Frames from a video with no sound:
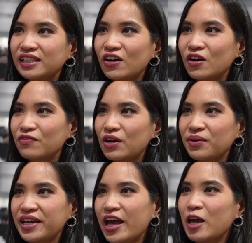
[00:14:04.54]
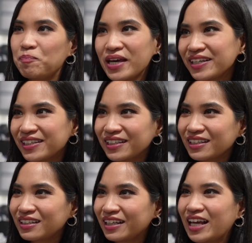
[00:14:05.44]
are very epic,
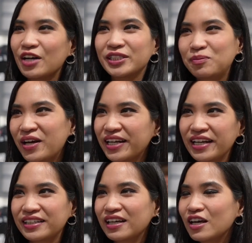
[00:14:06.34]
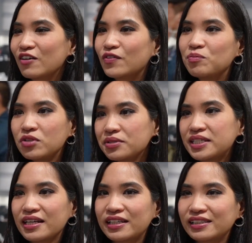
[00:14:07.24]
charismatic. The
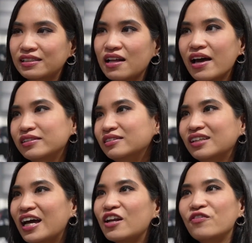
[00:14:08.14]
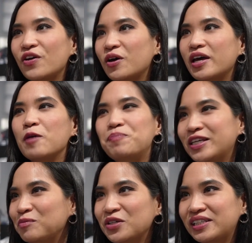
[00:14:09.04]
music is nice. I love
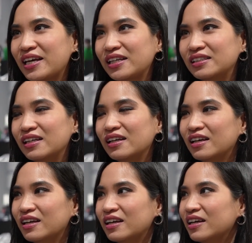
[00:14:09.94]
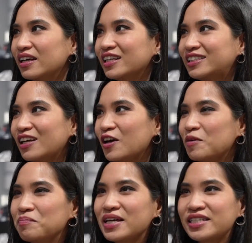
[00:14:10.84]
epic music. It's
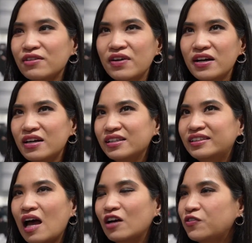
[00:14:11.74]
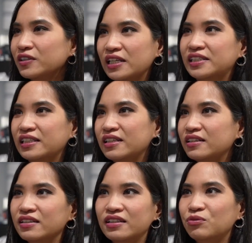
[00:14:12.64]
medieval, dark
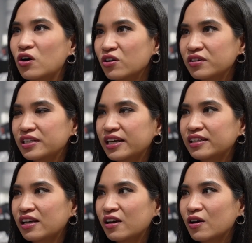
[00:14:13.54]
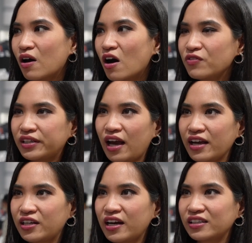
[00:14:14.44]
fantasy worlds, and all the
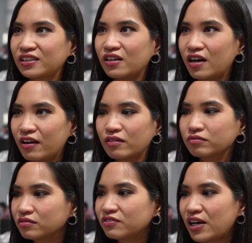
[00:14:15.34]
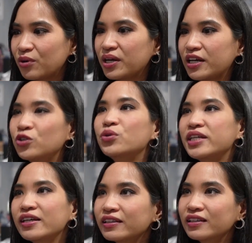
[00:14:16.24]
characters are very
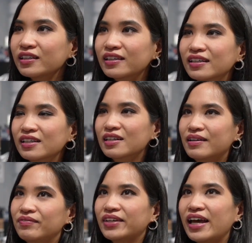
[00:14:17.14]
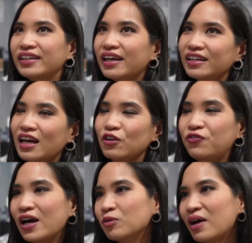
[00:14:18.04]
unique. And then I
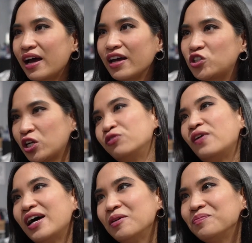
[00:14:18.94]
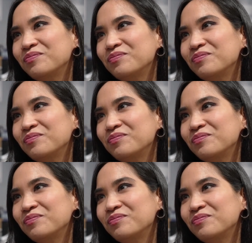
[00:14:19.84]
found my Shangfang,